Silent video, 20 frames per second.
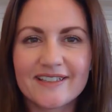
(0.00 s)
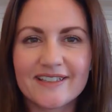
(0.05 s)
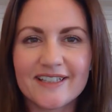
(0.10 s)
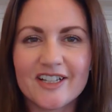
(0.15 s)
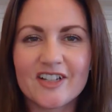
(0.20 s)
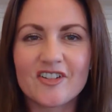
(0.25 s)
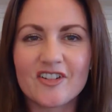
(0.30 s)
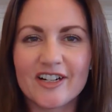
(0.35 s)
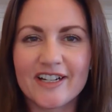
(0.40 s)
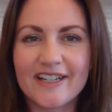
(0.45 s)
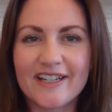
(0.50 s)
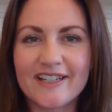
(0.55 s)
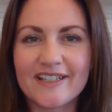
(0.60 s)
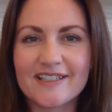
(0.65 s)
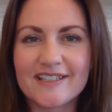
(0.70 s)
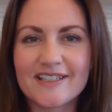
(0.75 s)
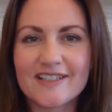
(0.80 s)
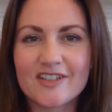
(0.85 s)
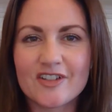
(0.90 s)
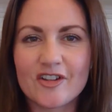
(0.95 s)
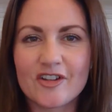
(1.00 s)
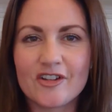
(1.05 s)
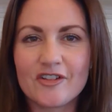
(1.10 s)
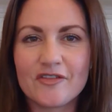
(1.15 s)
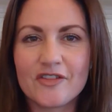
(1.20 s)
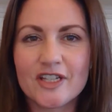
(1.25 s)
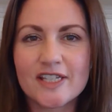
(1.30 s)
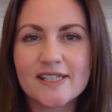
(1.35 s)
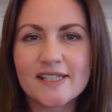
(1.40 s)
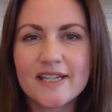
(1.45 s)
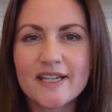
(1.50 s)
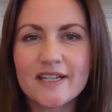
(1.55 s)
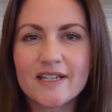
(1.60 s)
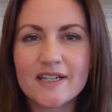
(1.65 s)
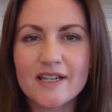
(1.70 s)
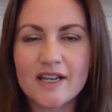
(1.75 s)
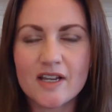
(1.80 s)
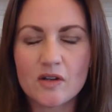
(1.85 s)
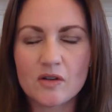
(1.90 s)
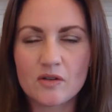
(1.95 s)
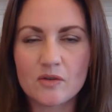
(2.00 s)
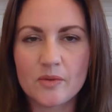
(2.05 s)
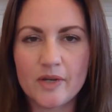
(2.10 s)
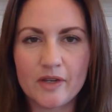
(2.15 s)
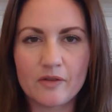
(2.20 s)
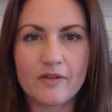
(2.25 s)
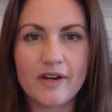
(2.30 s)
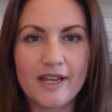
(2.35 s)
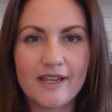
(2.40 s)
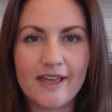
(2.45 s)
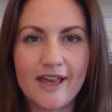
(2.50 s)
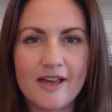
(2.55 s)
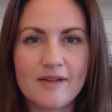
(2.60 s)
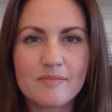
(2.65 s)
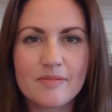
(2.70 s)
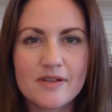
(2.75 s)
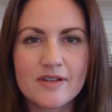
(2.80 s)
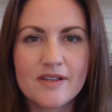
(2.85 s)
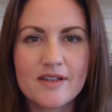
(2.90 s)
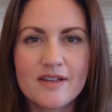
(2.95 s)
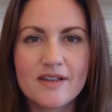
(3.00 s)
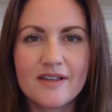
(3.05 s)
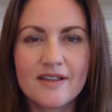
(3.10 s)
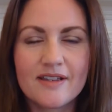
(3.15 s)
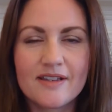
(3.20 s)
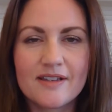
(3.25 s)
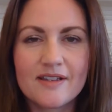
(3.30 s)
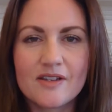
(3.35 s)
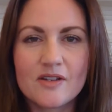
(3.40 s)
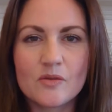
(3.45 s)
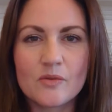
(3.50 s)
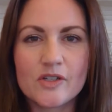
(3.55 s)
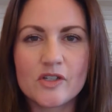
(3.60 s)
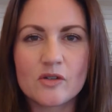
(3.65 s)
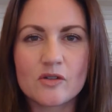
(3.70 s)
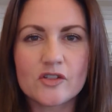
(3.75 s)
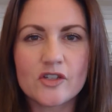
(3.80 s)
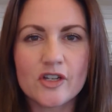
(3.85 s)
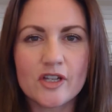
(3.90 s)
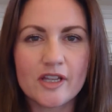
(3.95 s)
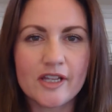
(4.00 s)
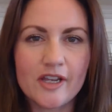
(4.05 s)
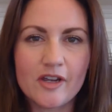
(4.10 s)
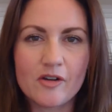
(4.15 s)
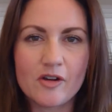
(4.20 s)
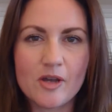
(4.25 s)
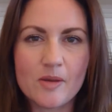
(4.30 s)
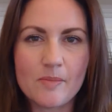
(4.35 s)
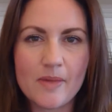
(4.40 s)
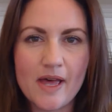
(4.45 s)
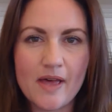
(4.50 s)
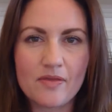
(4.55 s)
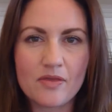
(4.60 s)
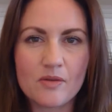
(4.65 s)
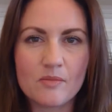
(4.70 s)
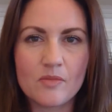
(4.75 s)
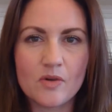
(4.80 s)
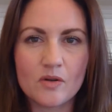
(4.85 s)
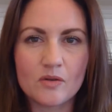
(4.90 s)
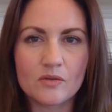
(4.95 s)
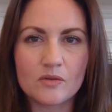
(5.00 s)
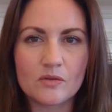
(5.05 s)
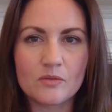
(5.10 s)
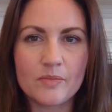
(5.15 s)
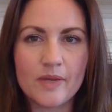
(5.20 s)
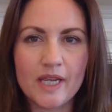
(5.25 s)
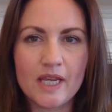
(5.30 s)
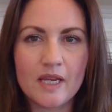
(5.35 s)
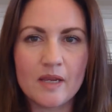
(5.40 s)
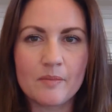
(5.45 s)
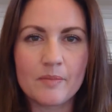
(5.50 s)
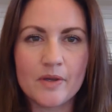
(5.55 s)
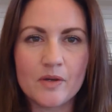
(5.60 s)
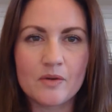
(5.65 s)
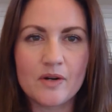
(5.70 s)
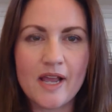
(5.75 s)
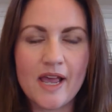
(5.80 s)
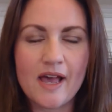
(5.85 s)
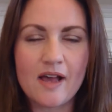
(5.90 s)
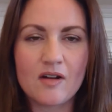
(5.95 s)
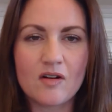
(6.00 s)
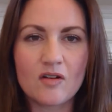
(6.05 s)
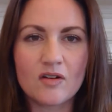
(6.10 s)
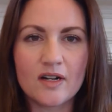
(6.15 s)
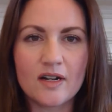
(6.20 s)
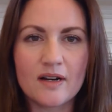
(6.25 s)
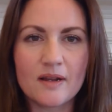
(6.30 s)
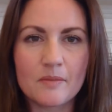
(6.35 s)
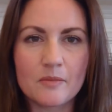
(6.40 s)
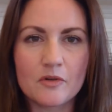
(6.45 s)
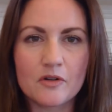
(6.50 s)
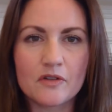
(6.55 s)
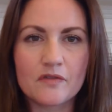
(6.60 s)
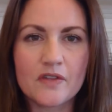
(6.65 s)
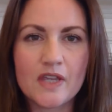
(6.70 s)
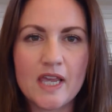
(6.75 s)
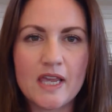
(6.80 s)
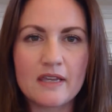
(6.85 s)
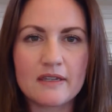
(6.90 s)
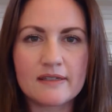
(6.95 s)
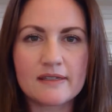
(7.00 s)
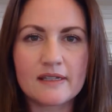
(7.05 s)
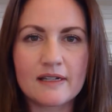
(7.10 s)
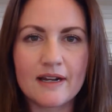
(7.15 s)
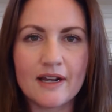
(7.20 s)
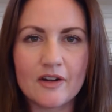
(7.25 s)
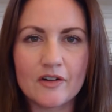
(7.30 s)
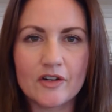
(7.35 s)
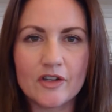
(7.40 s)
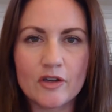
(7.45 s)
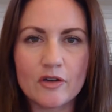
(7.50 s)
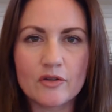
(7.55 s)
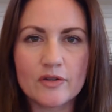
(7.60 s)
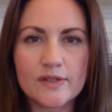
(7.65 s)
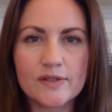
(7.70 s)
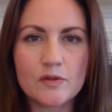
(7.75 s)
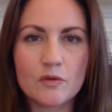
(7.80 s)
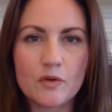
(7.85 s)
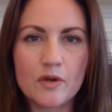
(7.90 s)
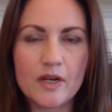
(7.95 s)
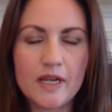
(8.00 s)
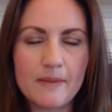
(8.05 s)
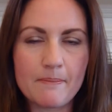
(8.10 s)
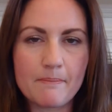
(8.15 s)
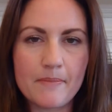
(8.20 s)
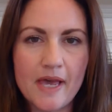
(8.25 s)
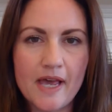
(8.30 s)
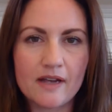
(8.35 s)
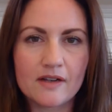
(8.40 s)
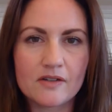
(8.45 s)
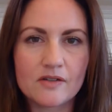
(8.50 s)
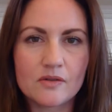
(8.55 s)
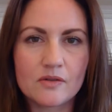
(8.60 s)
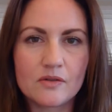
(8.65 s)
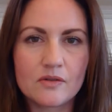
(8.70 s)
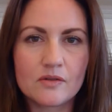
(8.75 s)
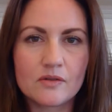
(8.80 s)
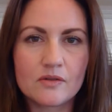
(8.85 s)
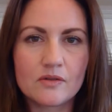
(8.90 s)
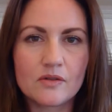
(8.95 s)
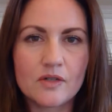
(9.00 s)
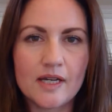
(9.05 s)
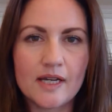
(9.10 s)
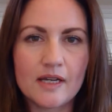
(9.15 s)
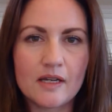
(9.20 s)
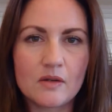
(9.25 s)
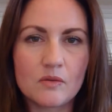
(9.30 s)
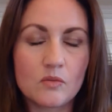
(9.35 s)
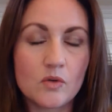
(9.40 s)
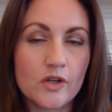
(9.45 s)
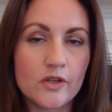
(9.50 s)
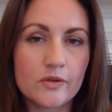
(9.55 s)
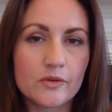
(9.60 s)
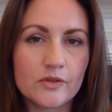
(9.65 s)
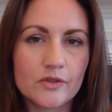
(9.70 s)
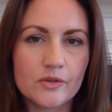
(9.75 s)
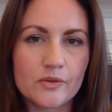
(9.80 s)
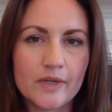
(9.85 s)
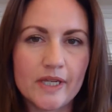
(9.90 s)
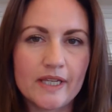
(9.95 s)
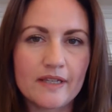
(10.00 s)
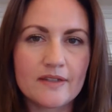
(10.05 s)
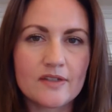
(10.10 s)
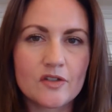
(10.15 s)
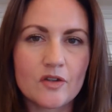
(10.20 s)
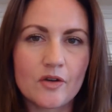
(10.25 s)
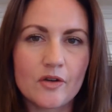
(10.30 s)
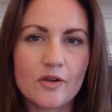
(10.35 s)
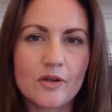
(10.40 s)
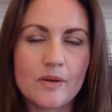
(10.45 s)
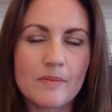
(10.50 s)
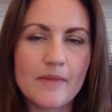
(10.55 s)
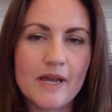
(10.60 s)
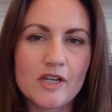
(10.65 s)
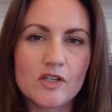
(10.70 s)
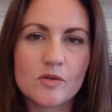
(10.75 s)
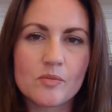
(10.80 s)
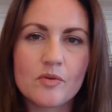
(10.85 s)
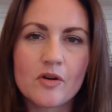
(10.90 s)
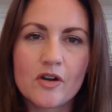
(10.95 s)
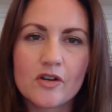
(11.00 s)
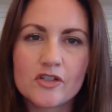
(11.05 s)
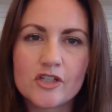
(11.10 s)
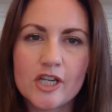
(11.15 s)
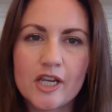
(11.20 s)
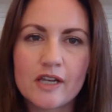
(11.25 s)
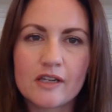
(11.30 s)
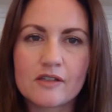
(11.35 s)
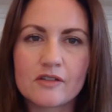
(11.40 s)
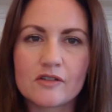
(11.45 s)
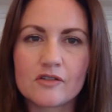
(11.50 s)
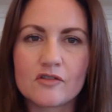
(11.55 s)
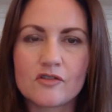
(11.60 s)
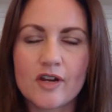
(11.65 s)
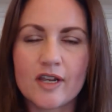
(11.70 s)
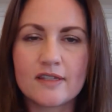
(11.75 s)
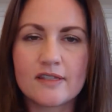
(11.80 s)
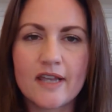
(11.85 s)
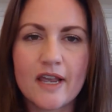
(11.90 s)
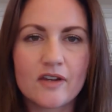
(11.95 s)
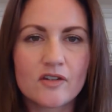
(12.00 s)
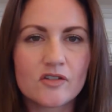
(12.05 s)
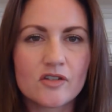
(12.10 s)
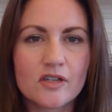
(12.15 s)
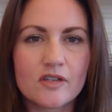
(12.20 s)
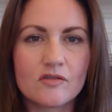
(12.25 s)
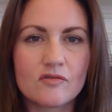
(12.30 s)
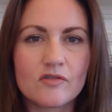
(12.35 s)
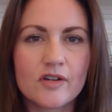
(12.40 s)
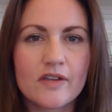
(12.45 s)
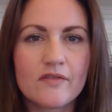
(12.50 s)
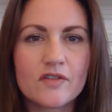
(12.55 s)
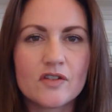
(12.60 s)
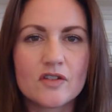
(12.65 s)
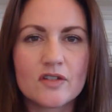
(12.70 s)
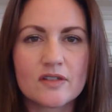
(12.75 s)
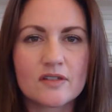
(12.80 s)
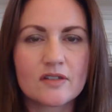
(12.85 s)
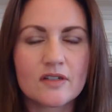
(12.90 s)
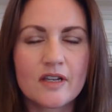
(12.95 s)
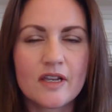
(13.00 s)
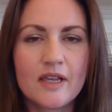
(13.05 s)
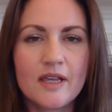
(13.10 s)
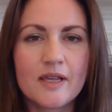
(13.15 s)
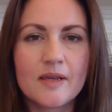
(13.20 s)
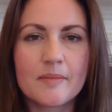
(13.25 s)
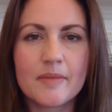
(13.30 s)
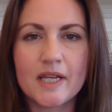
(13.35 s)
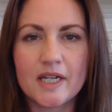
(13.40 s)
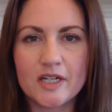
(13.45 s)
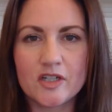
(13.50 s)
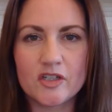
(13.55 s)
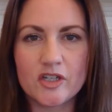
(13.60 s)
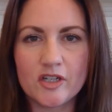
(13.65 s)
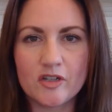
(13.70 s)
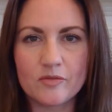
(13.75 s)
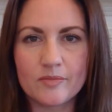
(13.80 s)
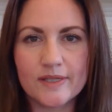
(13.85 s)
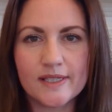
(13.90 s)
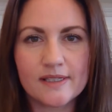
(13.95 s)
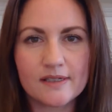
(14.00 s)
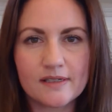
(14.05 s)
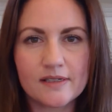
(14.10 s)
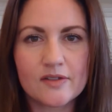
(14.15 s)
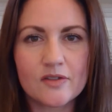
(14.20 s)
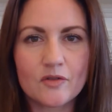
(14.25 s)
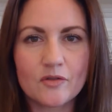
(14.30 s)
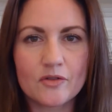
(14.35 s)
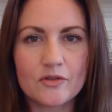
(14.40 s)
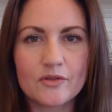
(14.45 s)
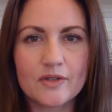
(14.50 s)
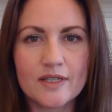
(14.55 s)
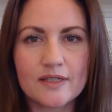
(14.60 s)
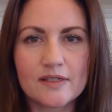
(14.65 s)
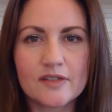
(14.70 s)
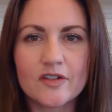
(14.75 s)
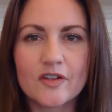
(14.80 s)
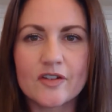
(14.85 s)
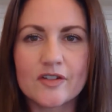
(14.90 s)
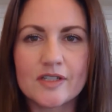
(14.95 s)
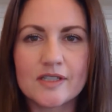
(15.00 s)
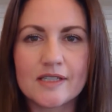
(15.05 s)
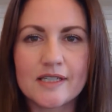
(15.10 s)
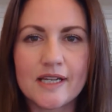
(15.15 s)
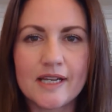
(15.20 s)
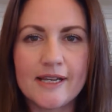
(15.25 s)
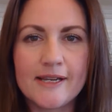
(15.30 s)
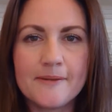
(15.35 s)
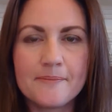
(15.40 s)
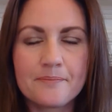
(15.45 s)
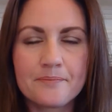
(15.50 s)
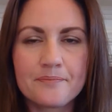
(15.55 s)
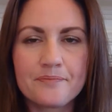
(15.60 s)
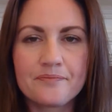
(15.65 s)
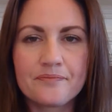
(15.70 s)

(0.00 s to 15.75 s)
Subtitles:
Agreed. So firstly, a quick recap. We talked earlier about the model being built out on a number of key scenarios that could impact what you're doing. So a major project, a transaction, or even just managing your business through uncertainty,